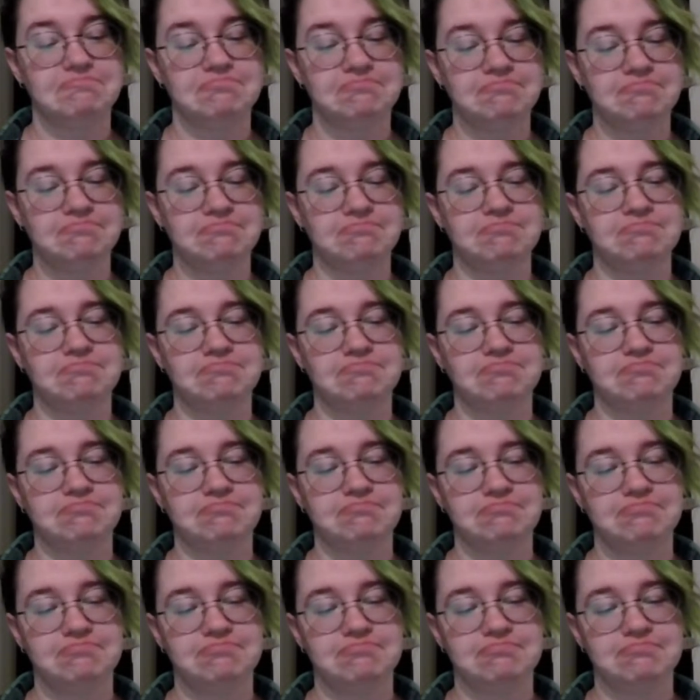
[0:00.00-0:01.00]
Anyway,
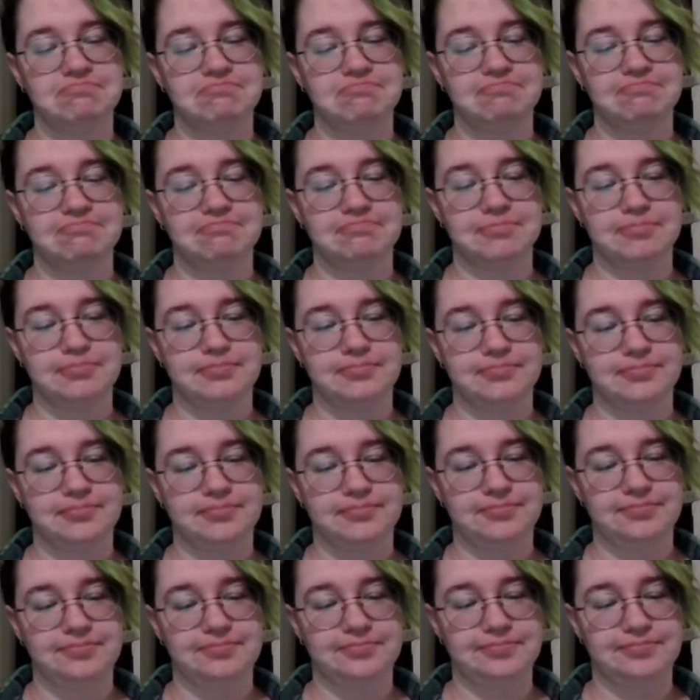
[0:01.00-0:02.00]
that's my
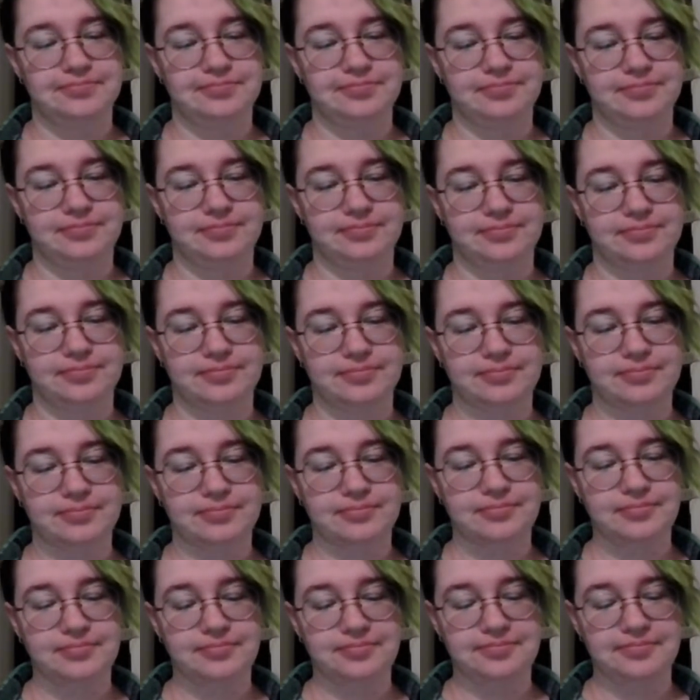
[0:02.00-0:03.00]
2 cents.
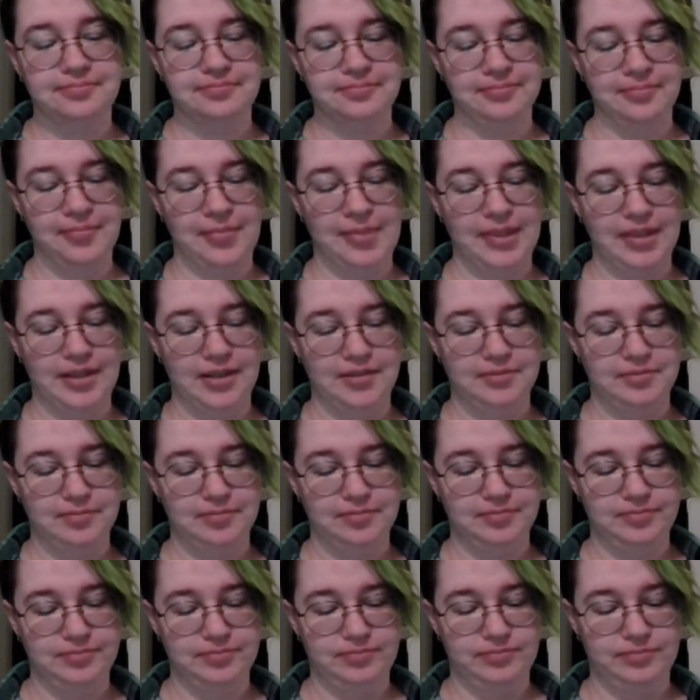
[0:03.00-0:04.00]
Now
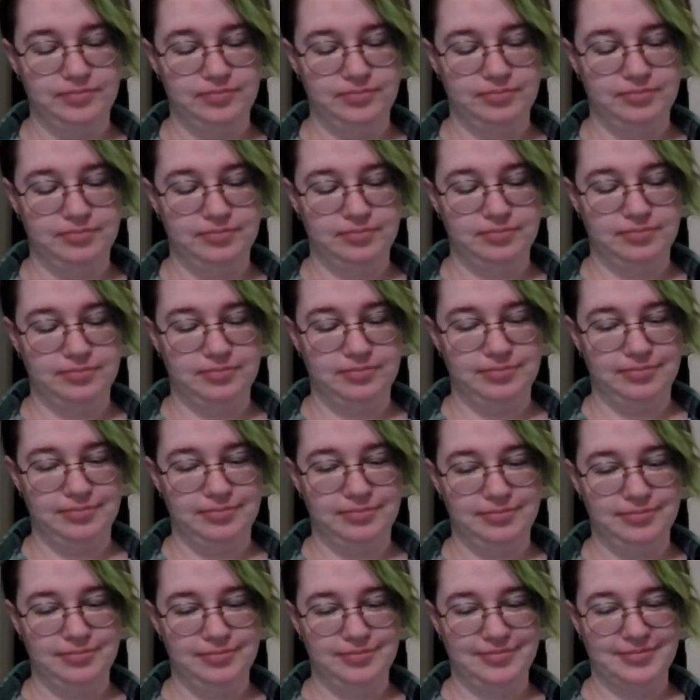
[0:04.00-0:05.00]
you're going to hear it.
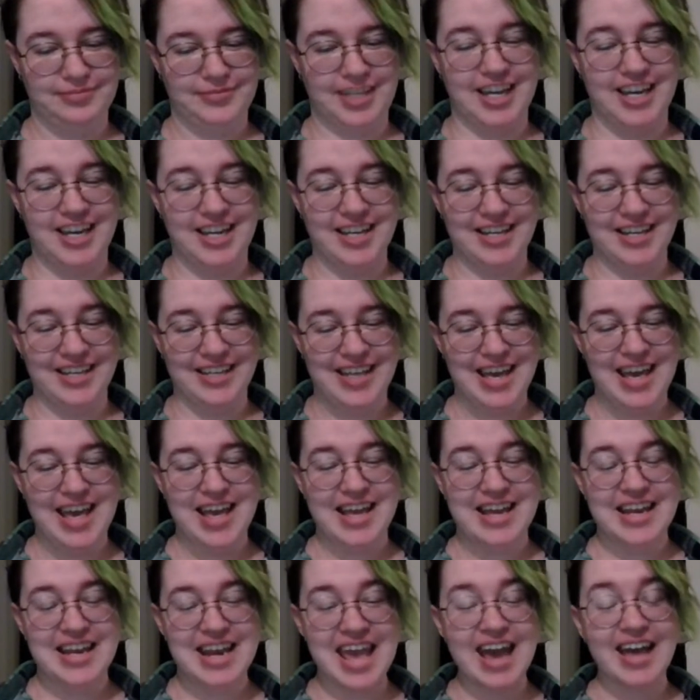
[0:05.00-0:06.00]

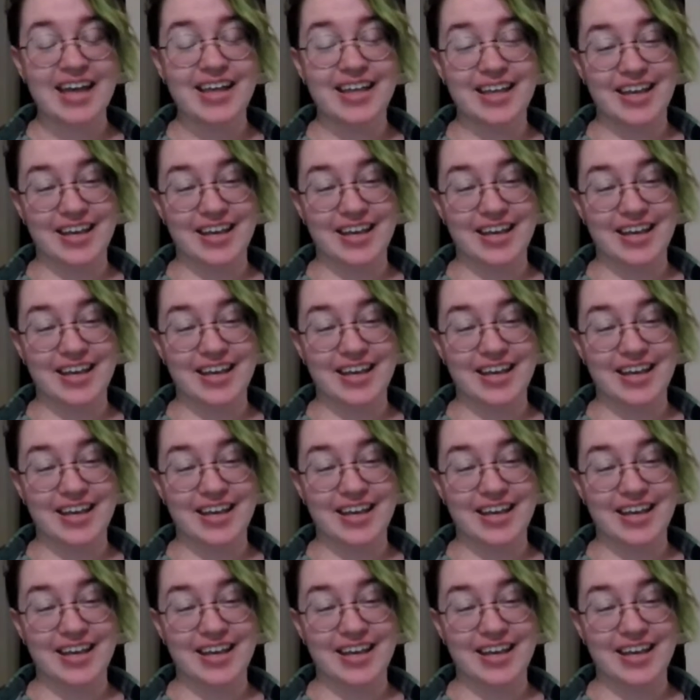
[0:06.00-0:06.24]
Sorry.